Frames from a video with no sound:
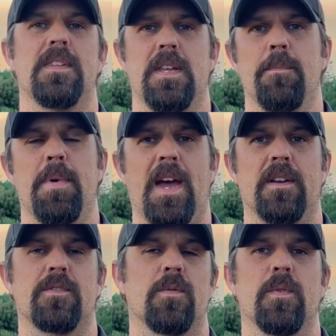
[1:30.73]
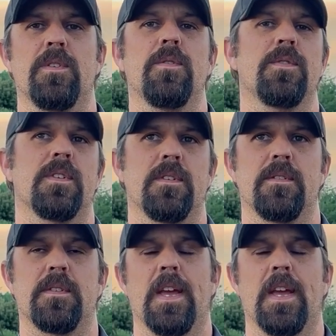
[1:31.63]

the impacts or reduces